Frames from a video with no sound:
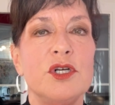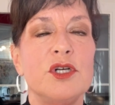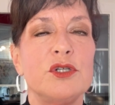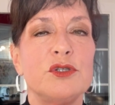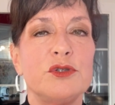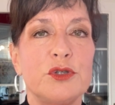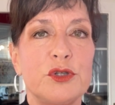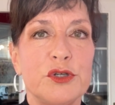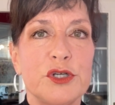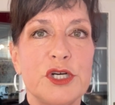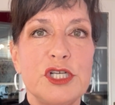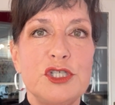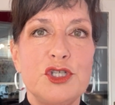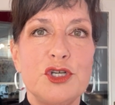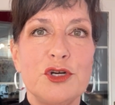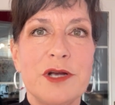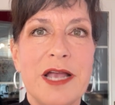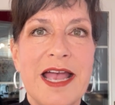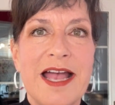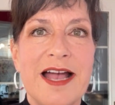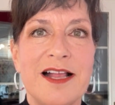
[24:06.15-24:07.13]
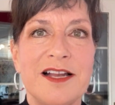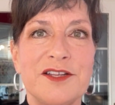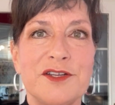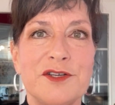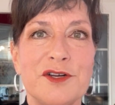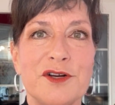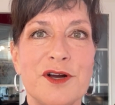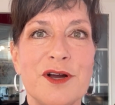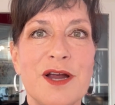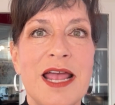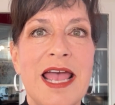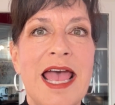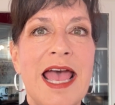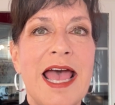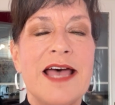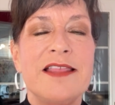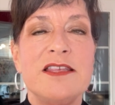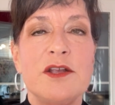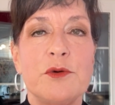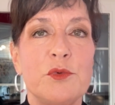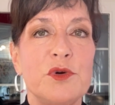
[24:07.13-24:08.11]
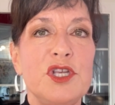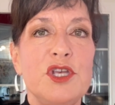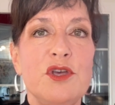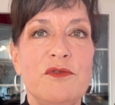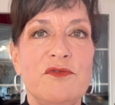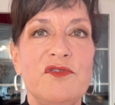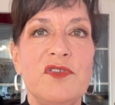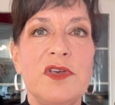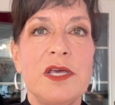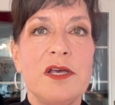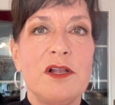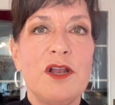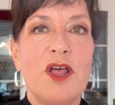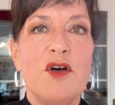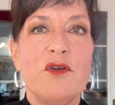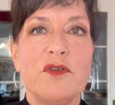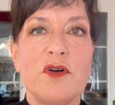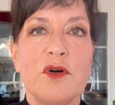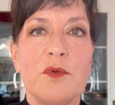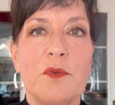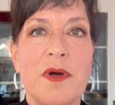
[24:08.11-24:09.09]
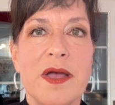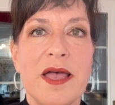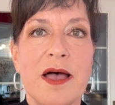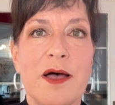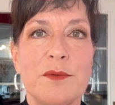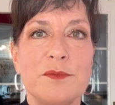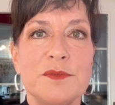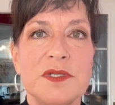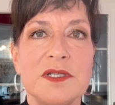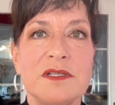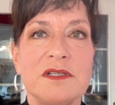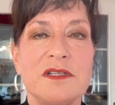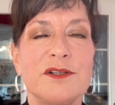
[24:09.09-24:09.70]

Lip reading: look at your calendar, and then when you feel overwhelmed,